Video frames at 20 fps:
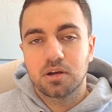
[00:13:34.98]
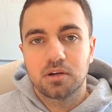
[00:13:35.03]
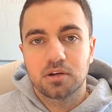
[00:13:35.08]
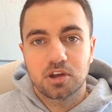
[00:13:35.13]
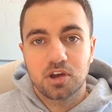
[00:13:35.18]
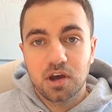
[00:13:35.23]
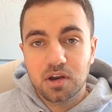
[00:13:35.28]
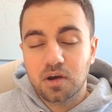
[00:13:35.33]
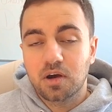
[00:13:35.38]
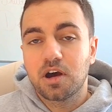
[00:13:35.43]

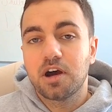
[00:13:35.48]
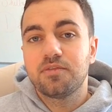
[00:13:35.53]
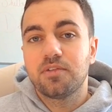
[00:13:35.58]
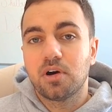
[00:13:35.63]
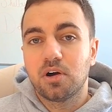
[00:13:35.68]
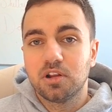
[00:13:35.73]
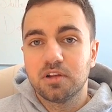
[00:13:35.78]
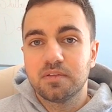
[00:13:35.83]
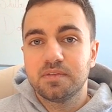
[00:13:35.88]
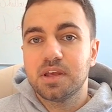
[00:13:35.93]
cut off
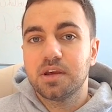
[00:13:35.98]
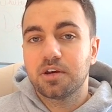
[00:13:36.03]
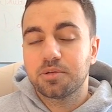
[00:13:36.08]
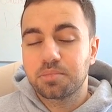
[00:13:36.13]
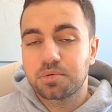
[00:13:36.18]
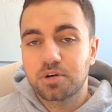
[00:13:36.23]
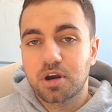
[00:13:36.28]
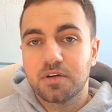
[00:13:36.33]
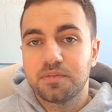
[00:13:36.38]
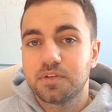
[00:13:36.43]
all of the
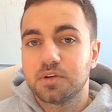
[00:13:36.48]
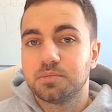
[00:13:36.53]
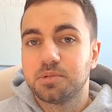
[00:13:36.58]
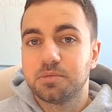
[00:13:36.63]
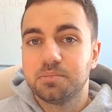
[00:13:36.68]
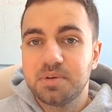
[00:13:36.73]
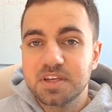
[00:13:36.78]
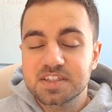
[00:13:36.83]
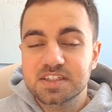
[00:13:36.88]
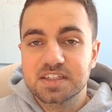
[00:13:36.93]
unprofitable
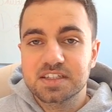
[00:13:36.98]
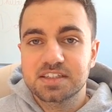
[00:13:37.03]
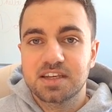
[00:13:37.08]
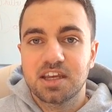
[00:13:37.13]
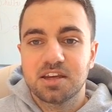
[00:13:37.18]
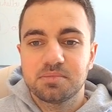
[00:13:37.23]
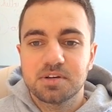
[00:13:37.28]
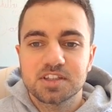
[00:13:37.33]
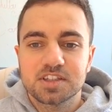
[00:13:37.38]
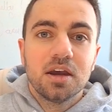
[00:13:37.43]
business
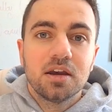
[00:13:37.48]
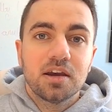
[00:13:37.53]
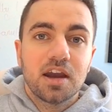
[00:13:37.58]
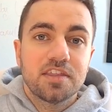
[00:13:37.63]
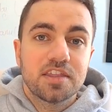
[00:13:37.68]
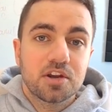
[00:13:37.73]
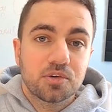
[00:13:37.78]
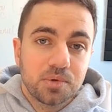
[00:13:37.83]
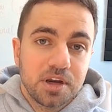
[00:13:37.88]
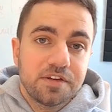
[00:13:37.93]
segments, and
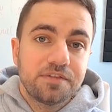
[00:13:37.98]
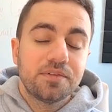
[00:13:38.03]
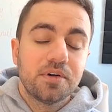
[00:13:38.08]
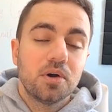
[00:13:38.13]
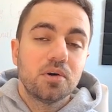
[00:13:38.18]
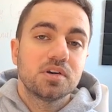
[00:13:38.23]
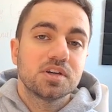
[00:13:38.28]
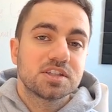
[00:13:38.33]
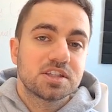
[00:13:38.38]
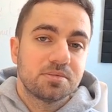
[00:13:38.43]
then
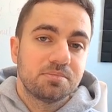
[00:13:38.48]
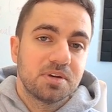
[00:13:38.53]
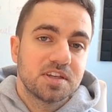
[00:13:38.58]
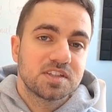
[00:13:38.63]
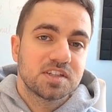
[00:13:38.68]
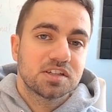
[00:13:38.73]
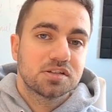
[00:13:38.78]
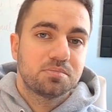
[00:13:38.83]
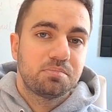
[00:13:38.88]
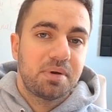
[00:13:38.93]
refocus the
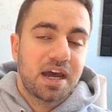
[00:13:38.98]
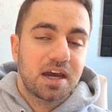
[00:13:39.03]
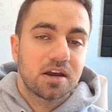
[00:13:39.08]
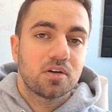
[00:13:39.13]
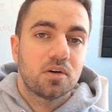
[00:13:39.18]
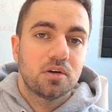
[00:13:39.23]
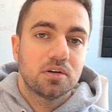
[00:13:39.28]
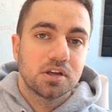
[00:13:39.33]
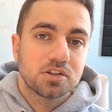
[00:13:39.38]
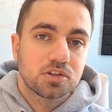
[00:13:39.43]
business back
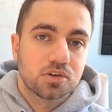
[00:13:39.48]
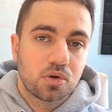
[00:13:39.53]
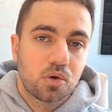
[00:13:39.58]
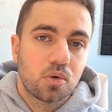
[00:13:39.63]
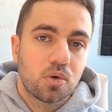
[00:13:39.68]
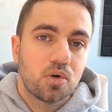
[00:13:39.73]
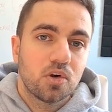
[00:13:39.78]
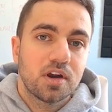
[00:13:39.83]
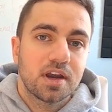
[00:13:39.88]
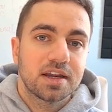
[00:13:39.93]
on its
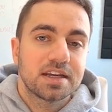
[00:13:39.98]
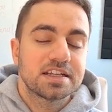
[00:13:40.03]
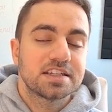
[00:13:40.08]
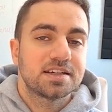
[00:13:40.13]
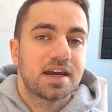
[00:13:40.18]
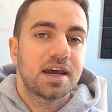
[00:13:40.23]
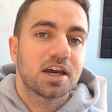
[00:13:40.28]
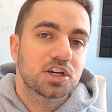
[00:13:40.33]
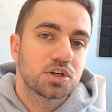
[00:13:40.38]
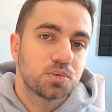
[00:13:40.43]
core and its
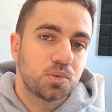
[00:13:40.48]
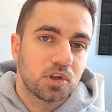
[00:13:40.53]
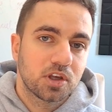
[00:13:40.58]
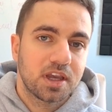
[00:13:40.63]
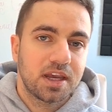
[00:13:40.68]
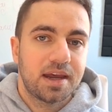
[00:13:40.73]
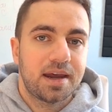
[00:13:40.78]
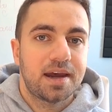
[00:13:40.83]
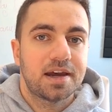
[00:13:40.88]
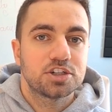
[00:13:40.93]
actual
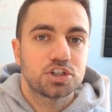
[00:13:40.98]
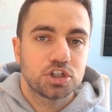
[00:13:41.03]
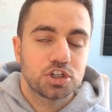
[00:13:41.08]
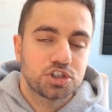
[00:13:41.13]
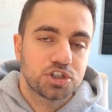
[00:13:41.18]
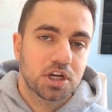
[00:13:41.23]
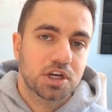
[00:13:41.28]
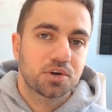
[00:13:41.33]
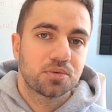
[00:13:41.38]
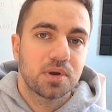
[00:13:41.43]
cash
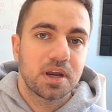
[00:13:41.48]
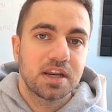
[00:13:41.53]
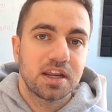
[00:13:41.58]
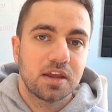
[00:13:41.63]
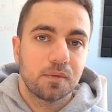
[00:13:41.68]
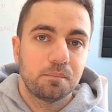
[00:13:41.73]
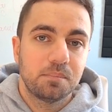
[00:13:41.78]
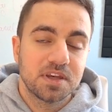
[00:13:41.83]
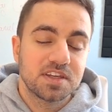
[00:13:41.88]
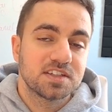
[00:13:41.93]
generating
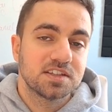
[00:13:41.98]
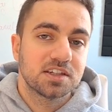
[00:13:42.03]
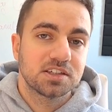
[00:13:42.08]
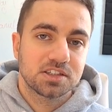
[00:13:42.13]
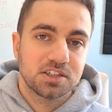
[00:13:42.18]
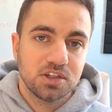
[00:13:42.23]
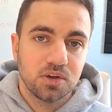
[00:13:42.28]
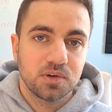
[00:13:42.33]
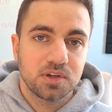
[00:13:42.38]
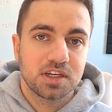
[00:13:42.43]
business
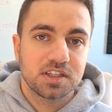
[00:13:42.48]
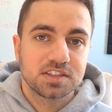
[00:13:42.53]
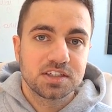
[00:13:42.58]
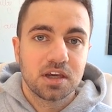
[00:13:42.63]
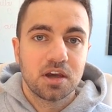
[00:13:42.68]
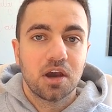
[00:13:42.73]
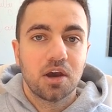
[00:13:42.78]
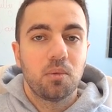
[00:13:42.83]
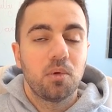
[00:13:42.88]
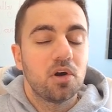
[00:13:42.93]
units,
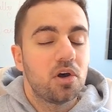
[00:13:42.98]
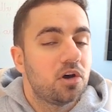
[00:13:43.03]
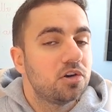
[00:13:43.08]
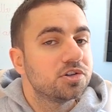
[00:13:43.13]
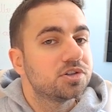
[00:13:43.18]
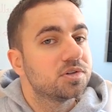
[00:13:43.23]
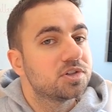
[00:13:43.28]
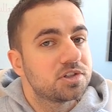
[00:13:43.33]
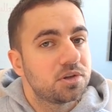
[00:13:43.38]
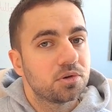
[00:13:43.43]
while
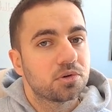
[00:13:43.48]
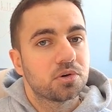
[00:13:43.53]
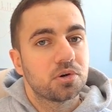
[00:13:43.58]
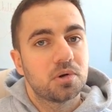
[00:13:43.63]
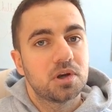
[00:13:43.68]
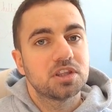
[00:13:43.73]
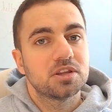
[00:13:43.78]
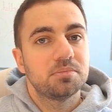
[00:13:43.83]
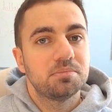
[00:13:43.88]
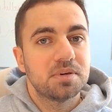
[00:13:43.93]
also still
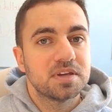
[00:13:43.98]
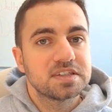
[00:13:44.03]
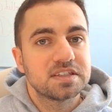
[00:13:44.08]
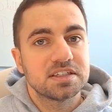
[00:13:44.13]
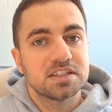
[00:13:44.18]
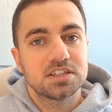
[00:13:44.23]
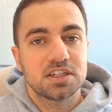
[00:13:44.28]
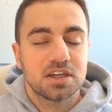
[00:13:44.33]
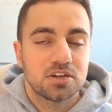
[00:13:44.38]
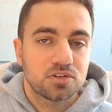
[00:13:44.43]
growing the
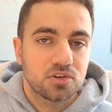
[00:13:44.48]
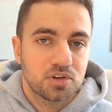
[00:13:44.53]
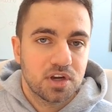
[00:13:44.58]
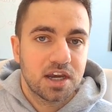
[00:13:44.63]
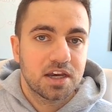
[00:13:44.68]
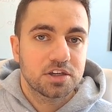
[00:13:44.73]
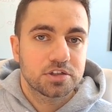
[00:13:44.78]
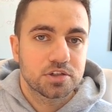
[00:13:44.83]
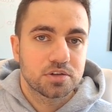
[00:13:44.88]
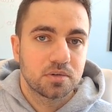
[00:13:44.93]
business
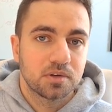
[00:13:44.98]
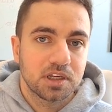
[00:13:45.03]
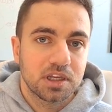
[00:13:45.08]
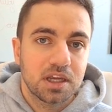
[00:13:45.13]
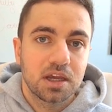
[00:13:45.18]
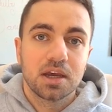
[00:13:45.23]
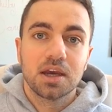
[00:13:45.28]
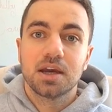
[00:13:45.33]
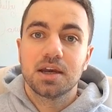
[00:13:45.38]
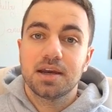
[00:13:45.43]
internationally.
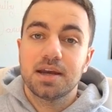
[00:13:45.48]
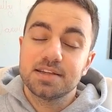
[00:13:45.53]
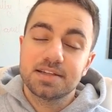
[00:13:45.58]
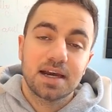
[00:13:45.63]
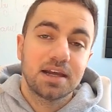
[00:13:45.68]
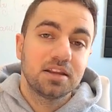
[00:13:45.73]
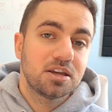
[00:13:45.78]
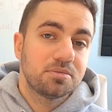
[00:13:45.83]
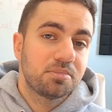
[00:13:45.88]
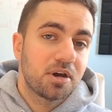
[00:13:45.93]
And
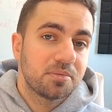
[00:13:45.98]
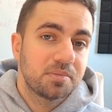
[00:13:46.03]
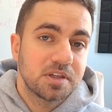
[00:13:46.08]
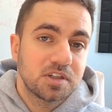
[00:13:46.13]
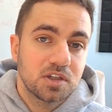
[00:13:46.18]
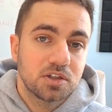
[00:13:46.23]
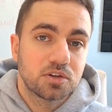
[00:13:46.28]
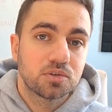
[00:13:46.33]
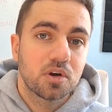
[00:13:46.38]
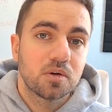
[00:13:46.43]
Alibaba
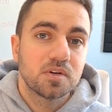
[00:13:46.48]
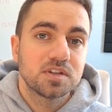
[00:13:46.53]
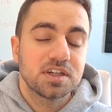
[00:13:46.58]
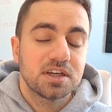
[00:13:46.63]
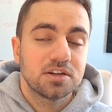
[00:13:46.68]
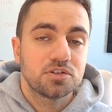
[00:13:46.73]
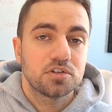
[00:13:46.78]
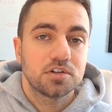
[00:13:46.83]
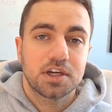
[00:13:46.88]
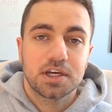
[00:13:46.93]
did grow its
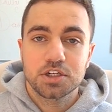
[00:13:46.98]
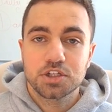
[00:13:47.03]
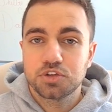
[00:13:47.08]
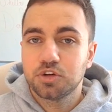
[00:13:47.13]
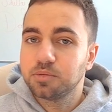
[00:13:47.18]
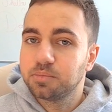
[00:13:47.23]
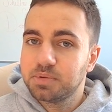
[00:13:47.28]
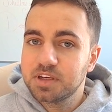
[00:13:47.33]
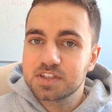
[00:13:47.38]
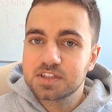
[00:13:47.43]
international
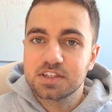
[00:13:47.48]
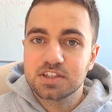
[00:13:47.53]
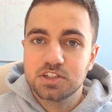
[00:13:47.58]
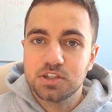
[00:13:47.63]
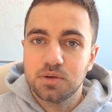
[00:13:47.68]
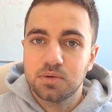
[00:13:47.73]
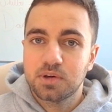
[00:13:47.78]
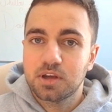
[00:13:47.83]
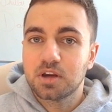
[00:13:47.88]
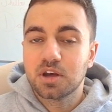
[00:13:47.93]
business
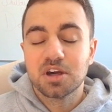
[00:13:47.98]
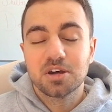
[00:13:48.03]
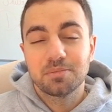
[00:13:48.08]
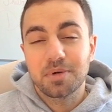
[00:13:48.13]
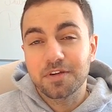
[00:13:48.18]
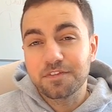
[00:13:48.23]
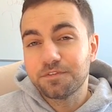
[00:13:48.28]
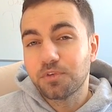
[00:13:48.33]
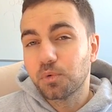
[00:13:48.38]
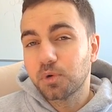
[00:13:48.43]
unit by
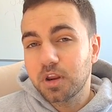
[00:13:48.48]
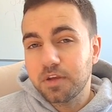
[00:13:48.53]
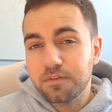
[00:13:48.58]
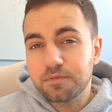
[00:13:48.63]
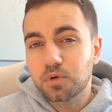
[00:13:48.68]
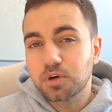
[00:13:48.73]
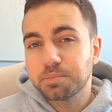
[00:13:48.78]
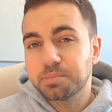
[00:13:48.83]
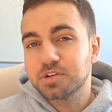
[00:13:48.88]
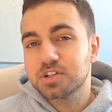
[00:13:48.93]

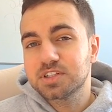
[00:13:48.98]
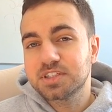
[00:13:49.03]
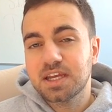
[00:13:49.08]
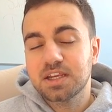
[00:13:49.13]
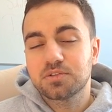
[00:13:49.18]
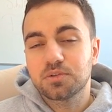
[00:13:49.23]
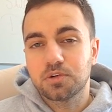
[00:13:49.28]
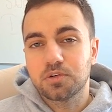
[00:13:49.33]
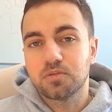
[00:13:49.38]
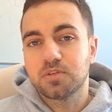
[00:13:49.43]
44%
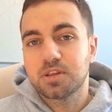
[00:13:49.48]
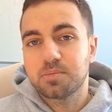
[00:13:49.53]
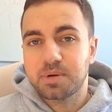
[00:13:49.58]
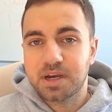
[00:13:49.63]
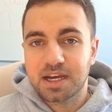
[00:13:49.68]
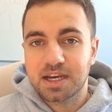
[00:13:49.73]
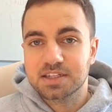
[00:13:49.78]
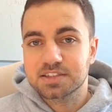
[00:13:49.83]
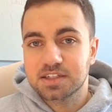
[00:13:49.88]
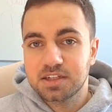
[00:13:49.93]
over the
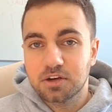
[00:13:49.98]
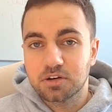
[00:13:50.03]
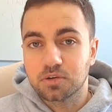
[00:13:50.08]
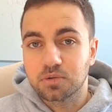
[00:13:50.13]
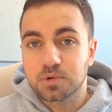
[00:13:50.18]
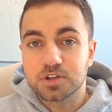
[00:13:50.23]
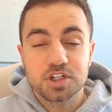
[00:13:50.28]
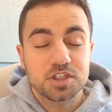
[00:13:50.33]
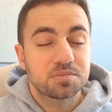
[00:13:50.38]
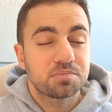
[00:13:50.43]
past year,
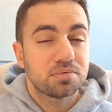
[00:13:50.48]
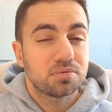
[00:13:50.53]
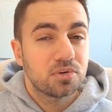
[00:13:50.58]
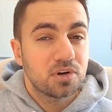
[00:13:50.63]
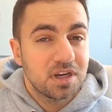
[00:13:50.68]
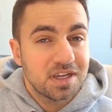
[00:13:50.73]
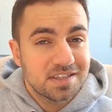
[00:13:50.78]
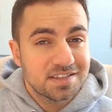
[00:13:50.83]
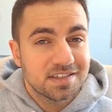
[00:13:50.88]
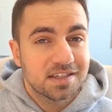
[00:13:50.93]
which is
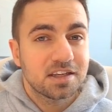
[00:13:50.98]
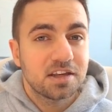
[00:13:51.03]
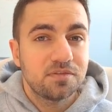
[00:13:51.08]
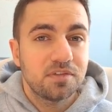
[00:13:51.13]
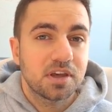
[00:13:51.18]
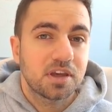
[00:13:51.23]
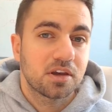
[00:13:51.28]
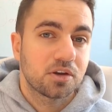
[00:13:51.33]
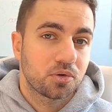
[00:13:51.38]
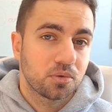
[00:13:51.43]
pretty
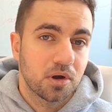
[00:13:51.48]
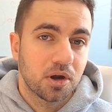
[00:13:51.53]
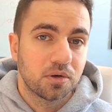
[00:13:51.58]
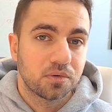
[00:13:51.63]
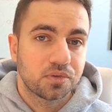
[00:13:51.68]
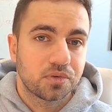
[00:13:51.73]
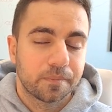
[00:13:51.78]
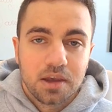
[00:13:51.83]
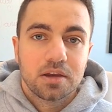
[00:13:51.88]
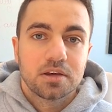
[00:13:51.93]
significant growth.